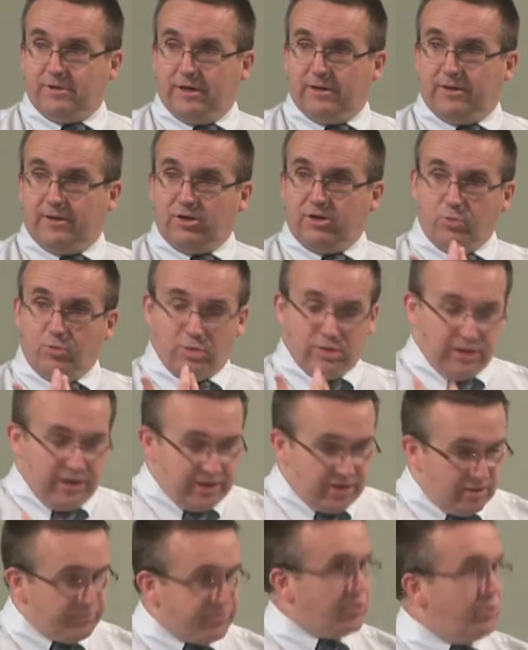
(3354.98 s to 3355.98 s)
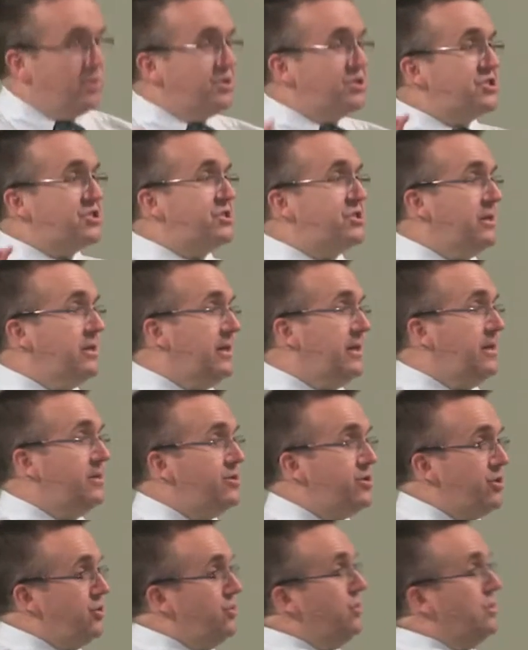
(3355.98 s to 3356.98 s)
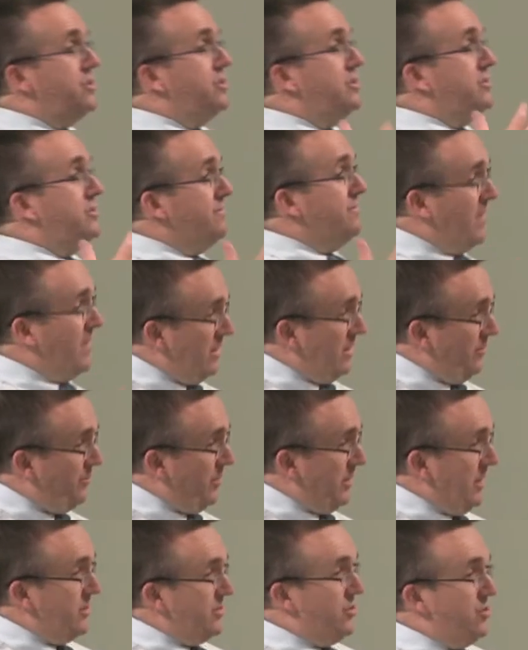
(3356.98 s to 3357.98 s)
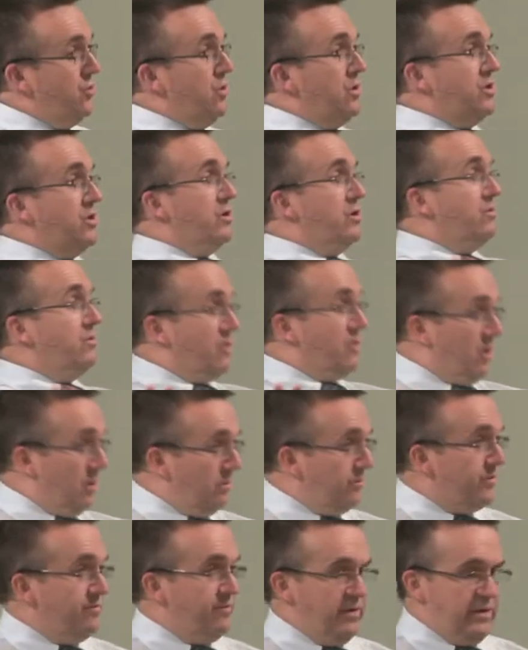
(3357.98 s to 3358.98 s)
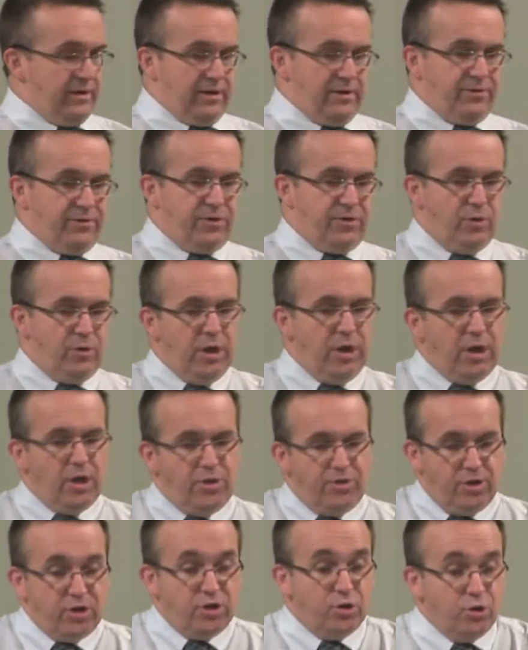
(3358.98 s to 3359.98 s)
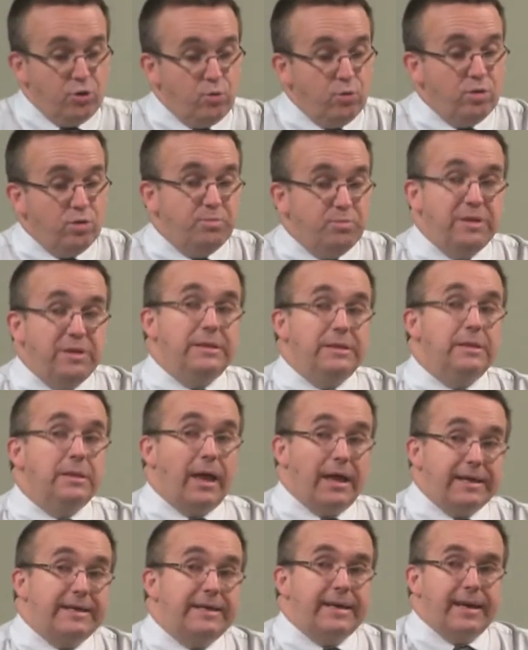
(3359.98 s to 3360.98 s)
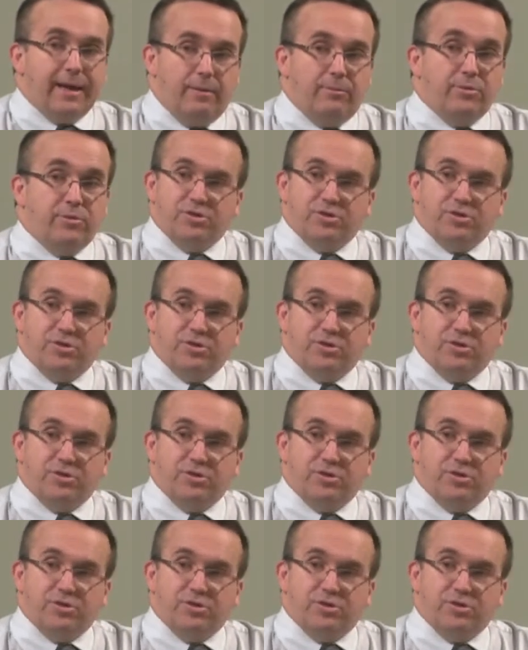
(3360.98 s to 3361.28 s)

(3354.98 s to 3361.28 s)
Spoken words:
And that you would like him to instill it into you and to develop it into you and cultivate it into you. That you would be like him.